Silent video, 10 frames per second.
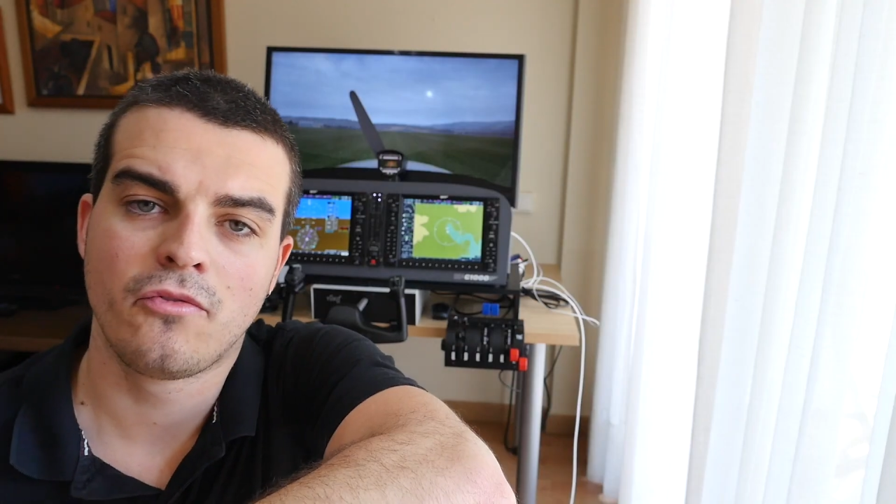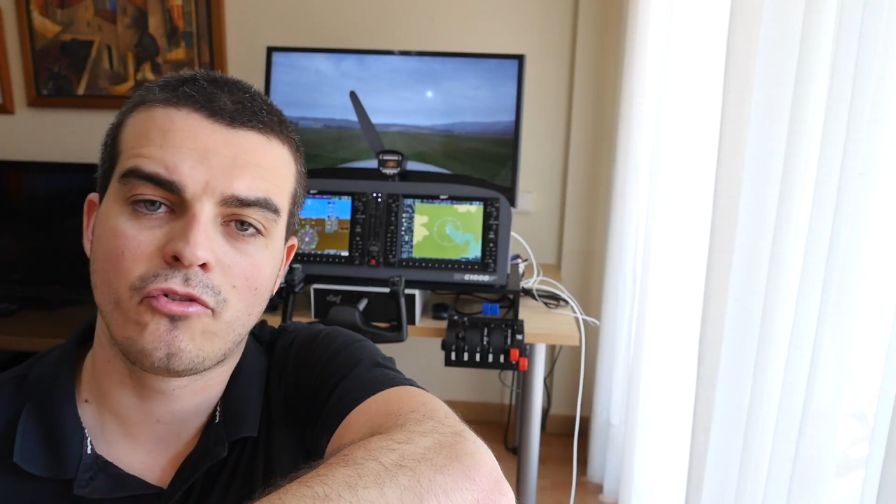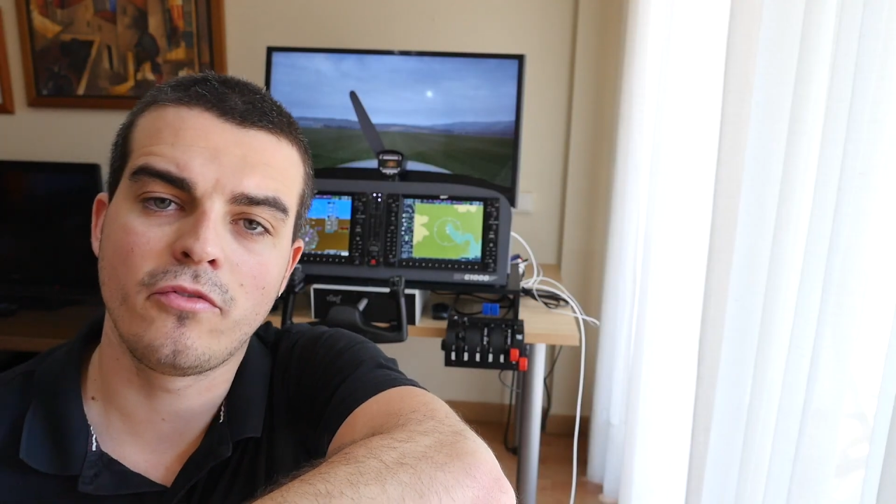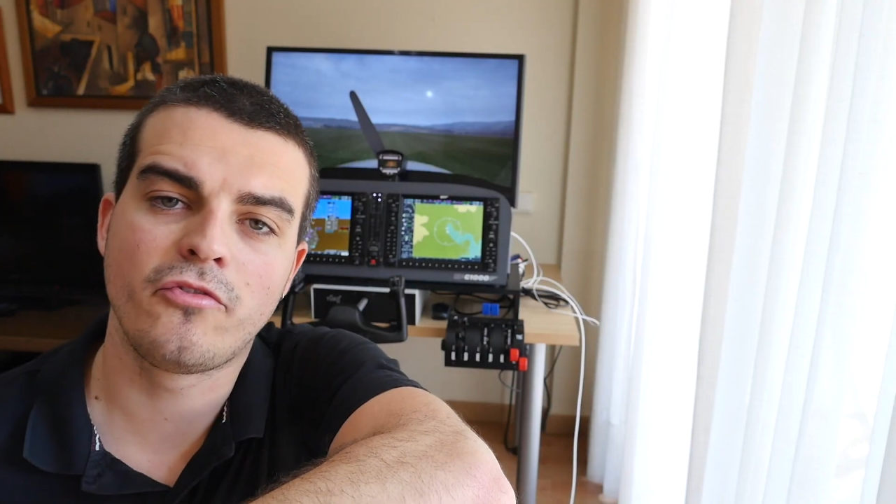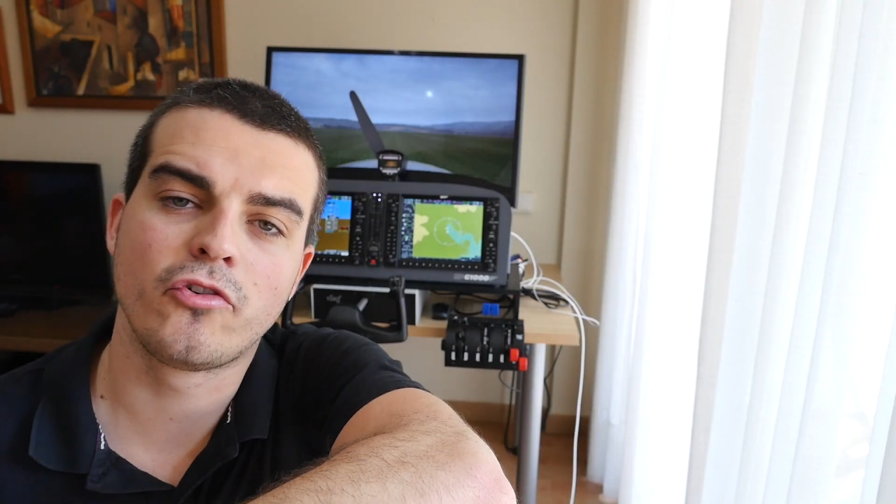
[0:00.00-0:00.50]

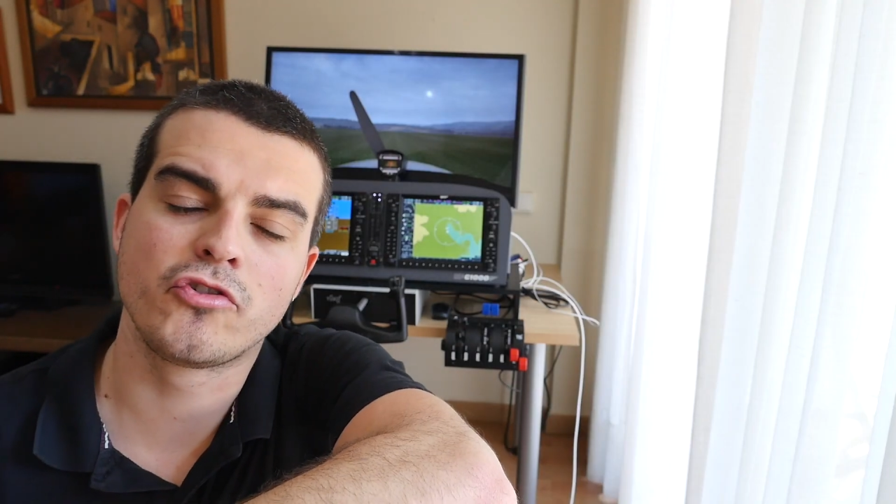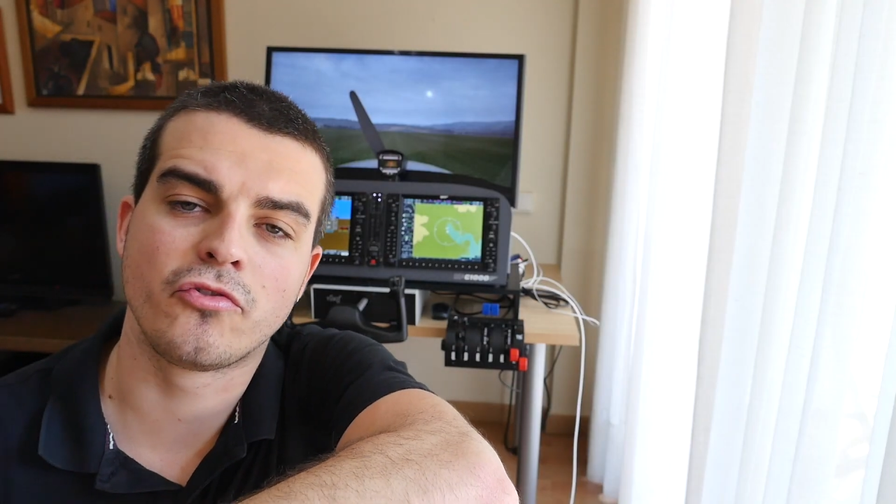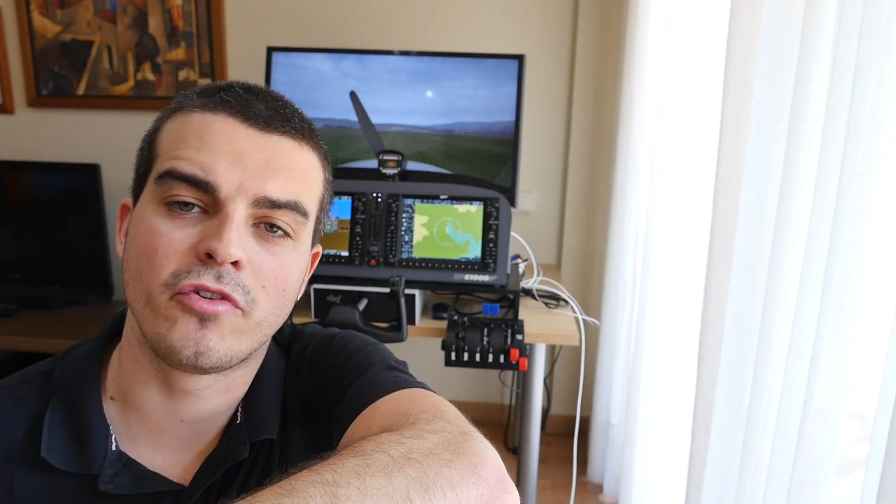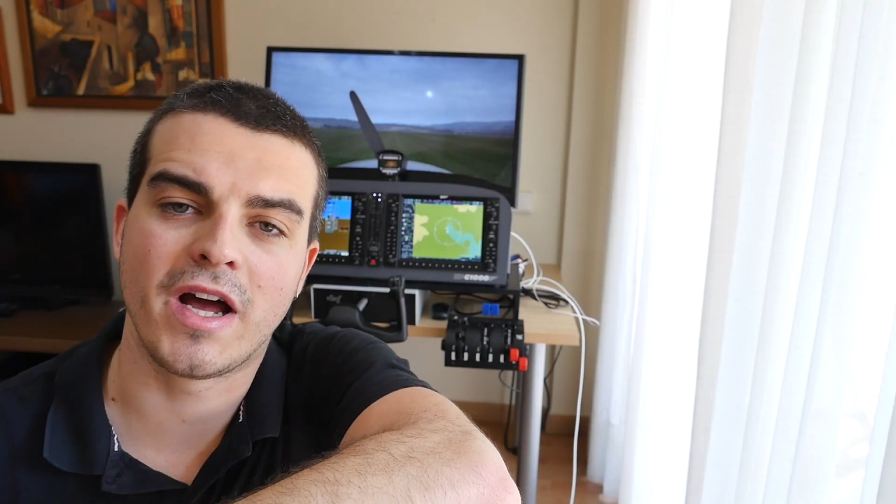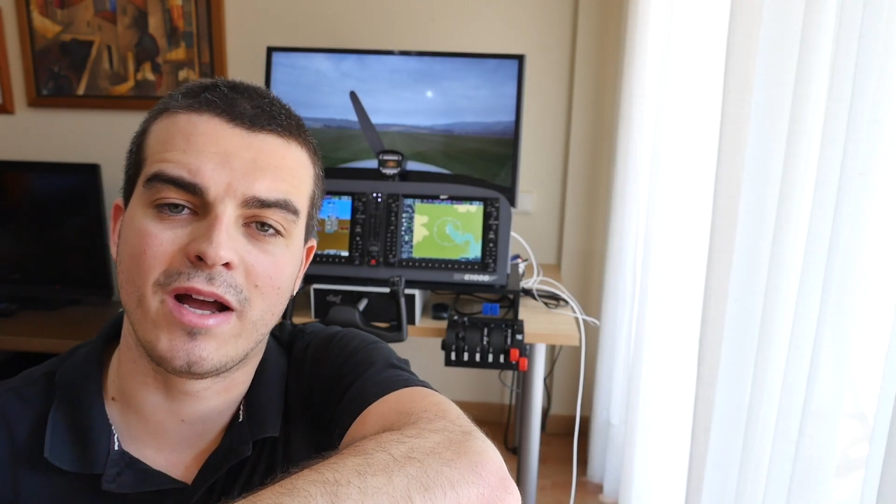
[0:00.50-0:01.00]
From
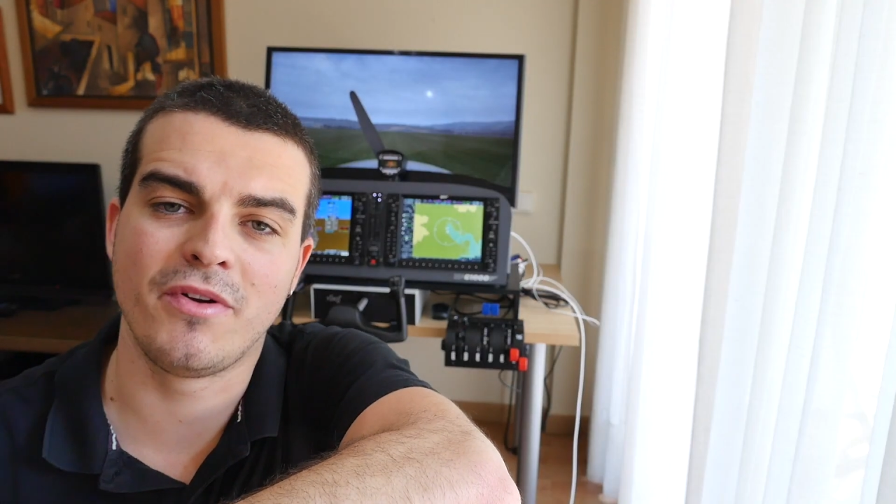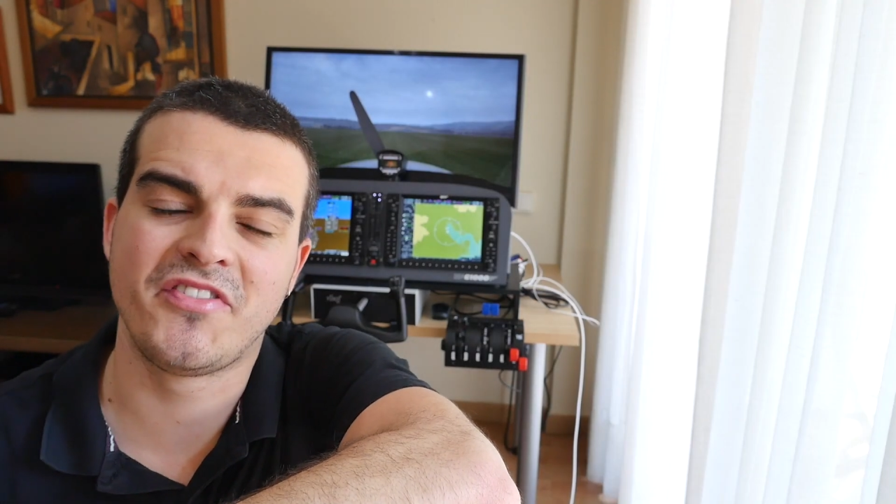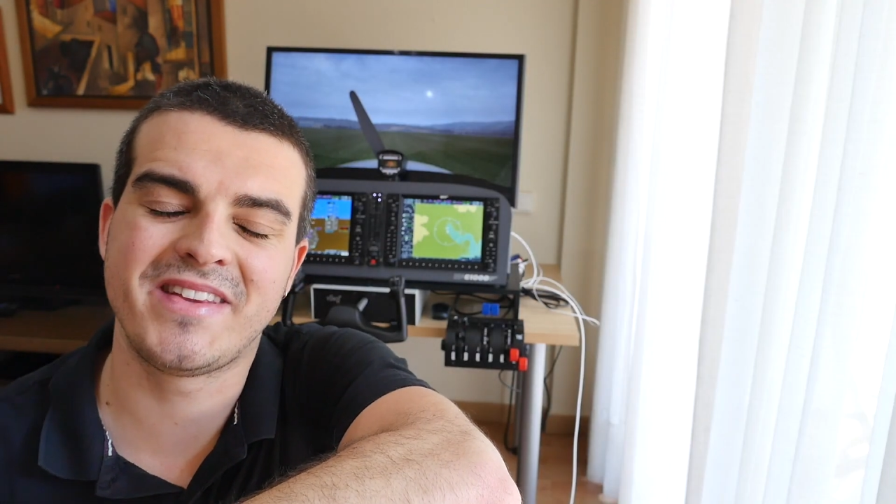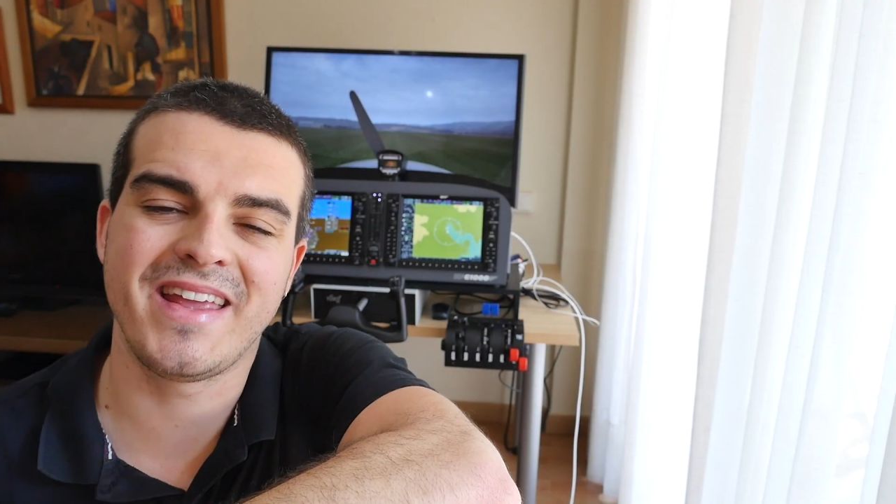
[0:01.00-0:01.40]
Virtual Fly, we've